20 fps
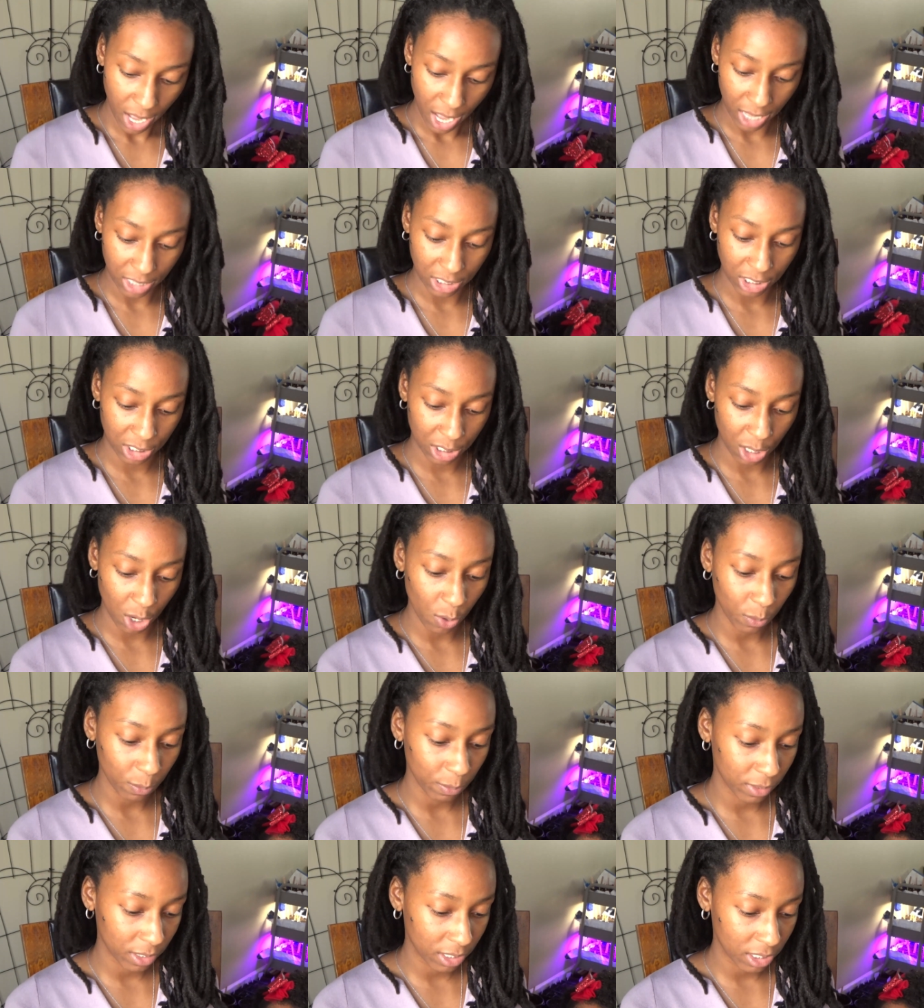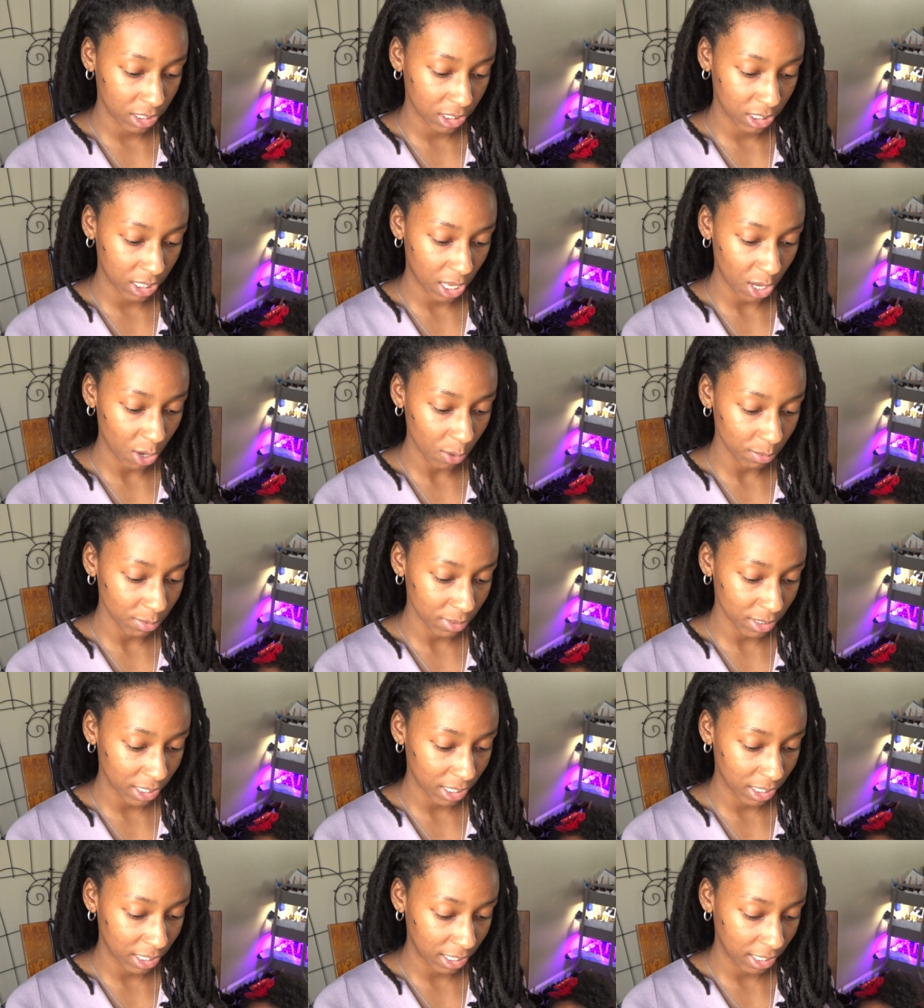I just hope this helps
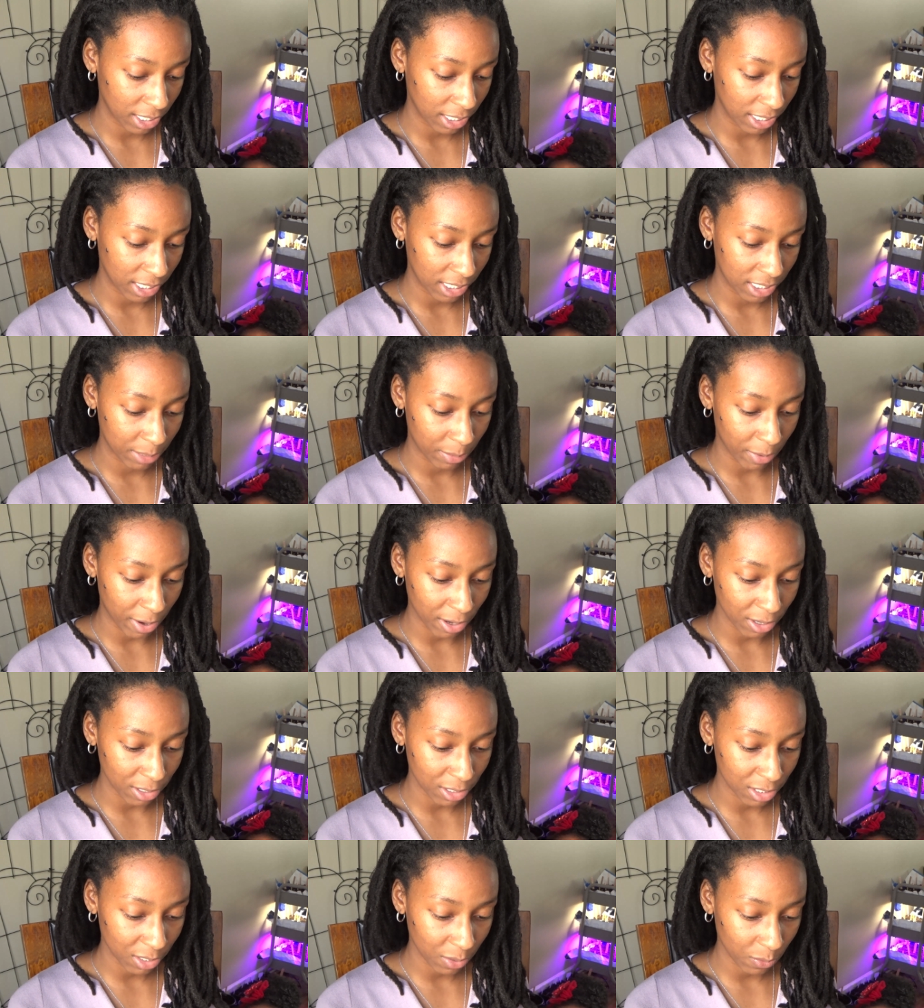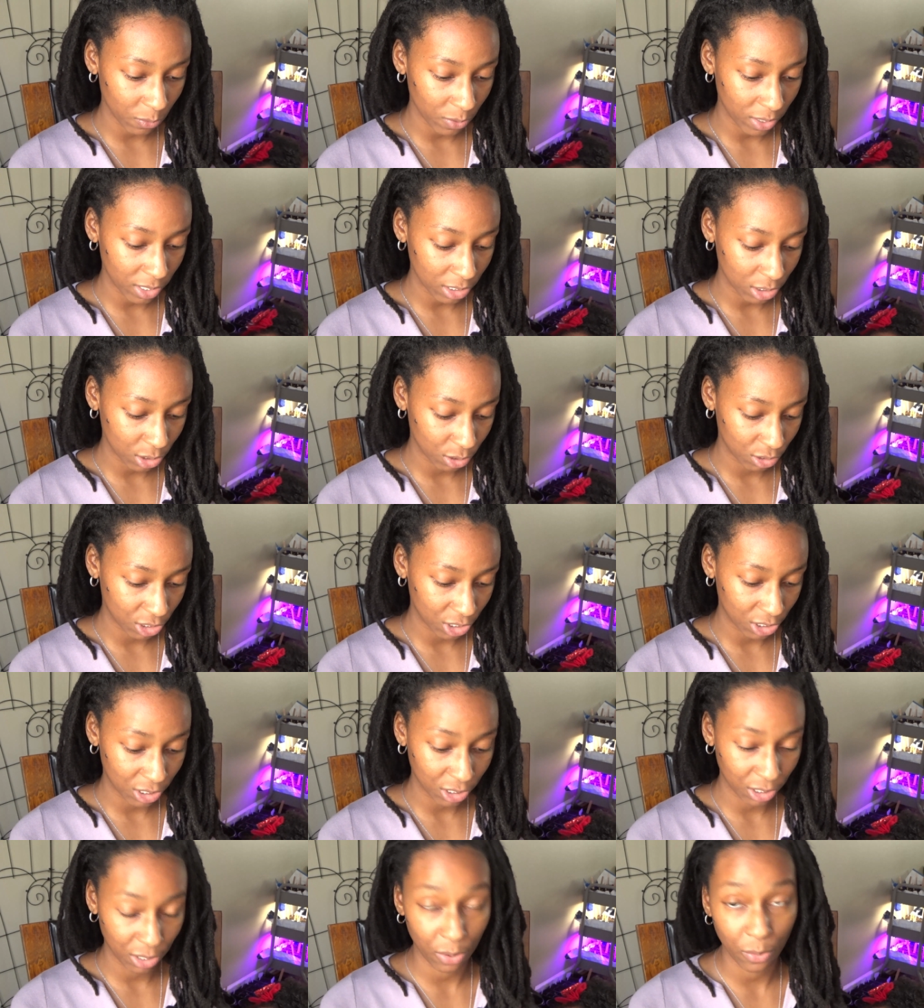and inspires someone to
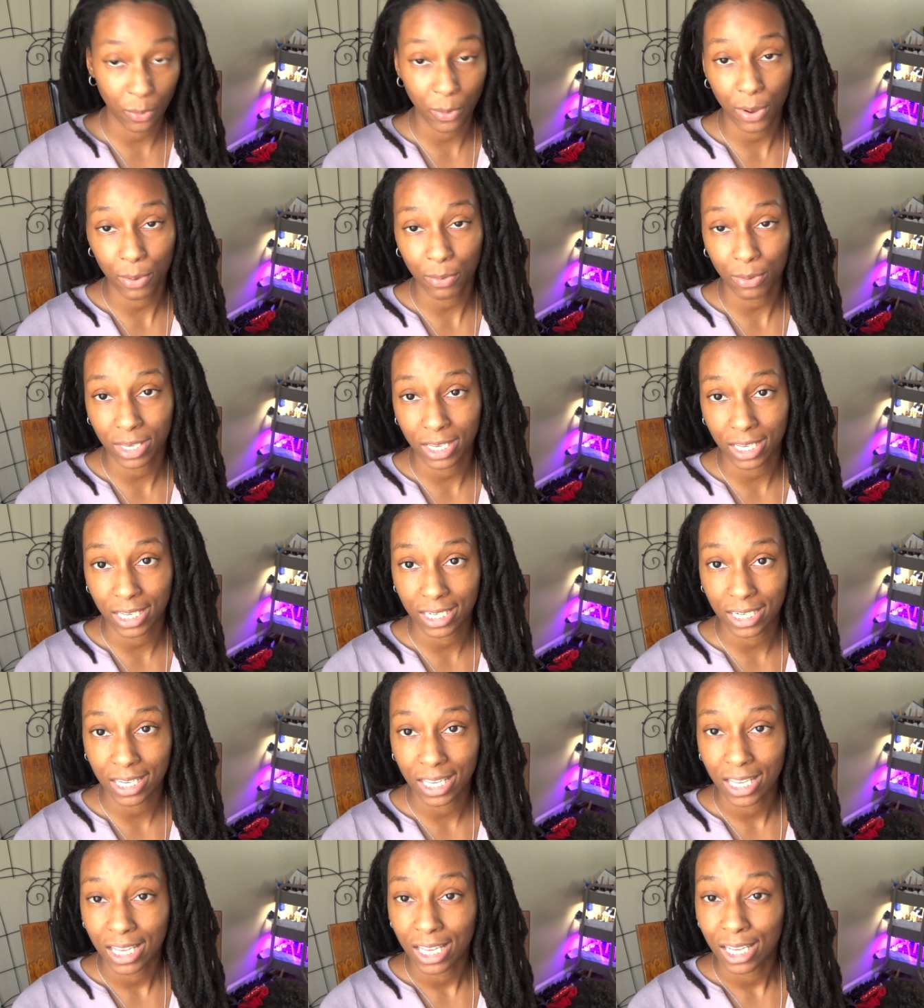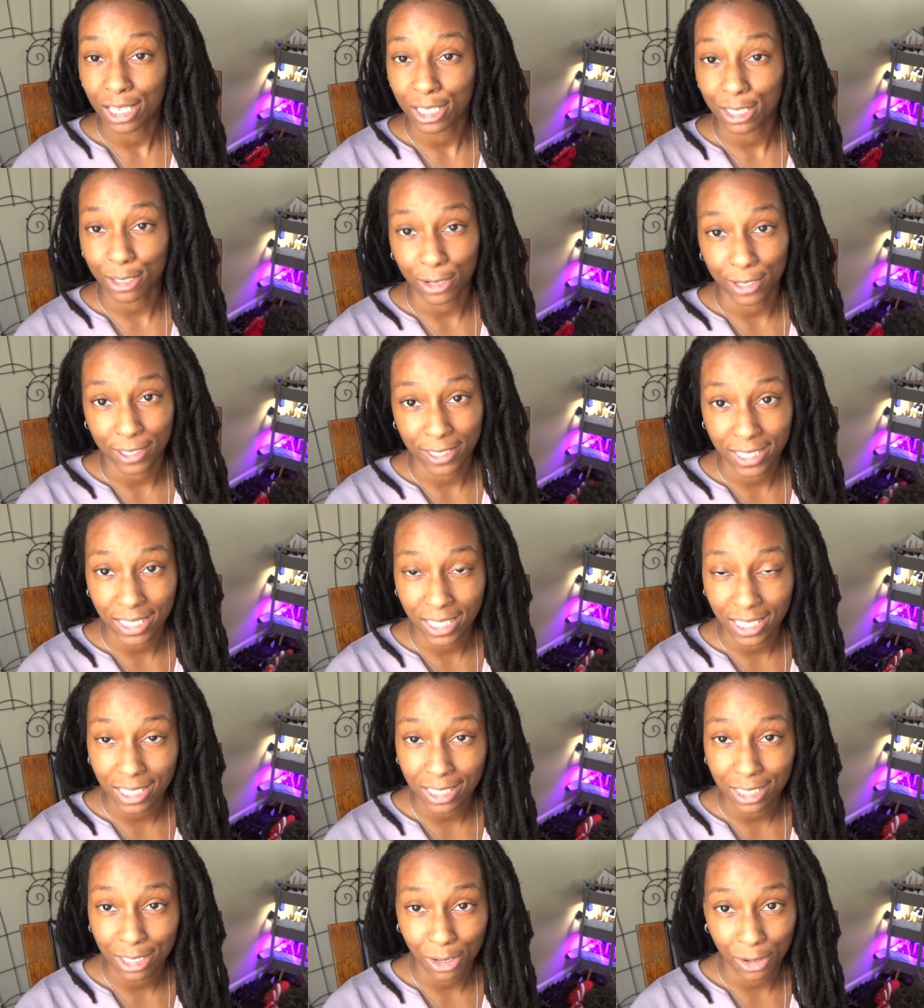just go out and start a
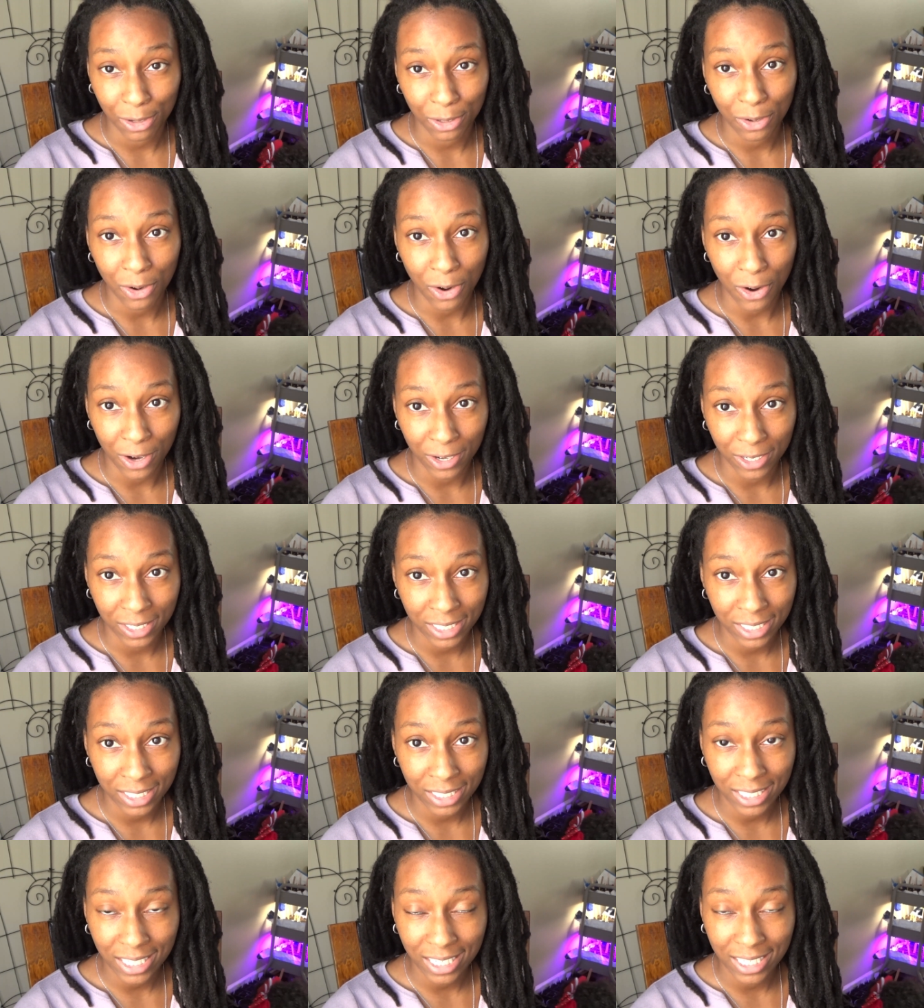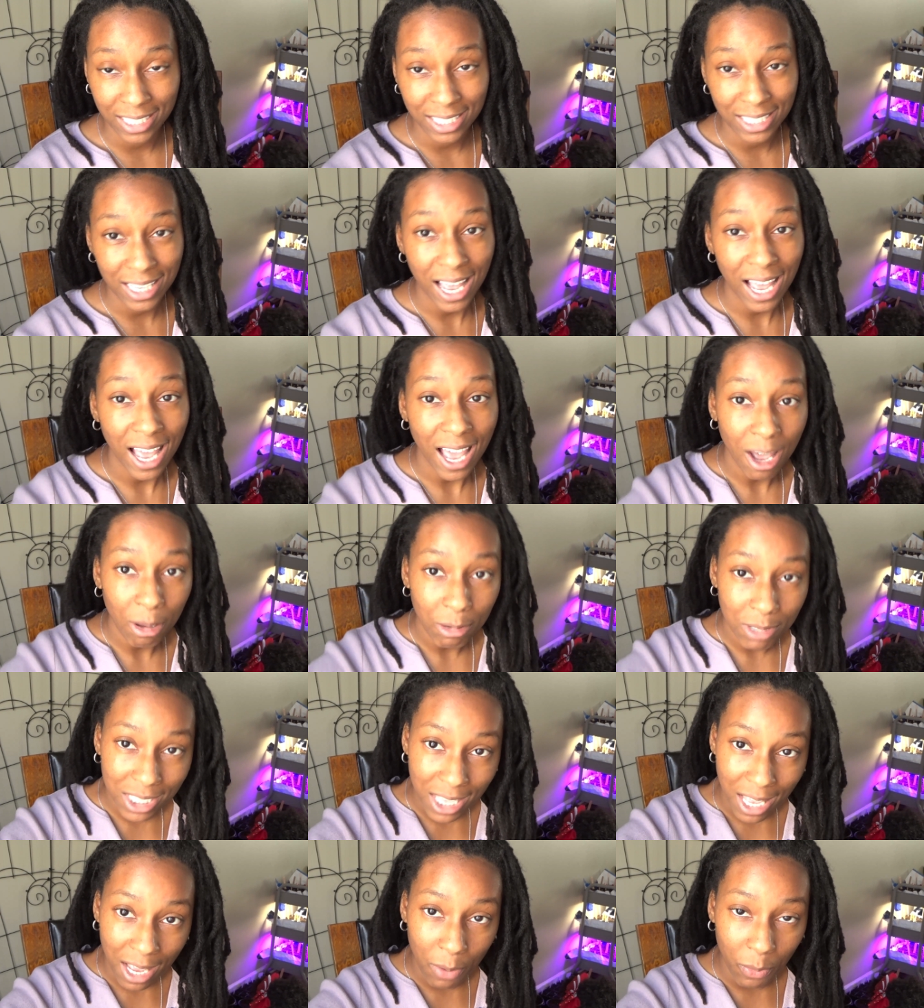seed, start a garden, inside,
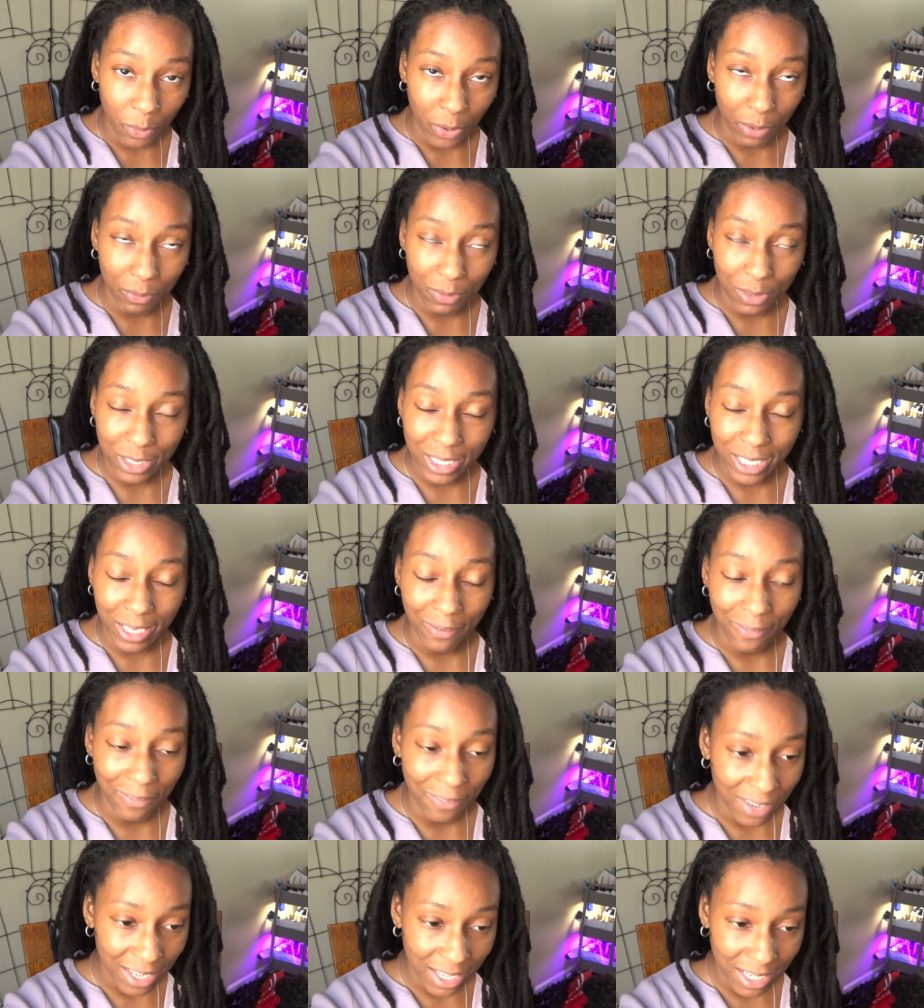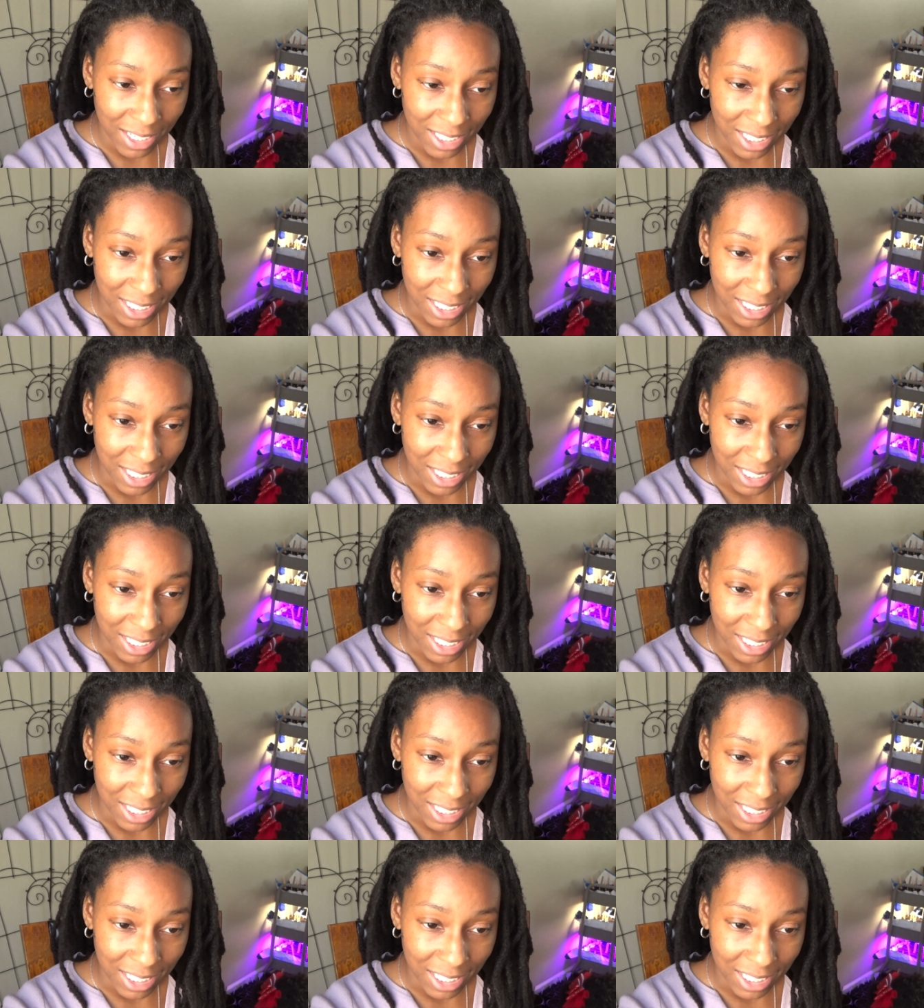outside, wherever you see fit.